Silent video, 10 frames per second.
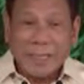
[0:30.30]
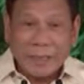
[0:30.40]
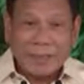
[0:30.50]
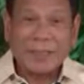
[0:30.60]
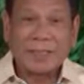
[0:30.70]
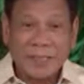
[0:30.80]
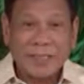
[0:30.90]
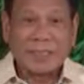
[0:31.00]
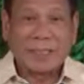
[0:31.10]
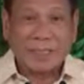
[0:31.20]
that
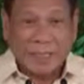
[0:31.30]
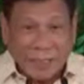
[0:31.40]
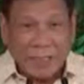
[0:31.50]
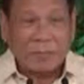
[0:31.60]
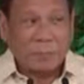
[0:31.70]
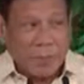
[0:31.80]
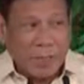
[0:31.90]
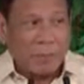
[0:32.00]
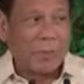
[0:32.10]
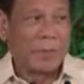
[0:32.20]
is the real
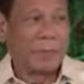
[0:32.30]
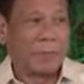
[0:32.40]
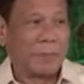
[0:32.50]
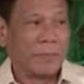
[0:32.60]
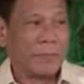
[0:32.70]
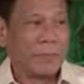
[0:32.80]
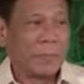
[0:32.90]
problem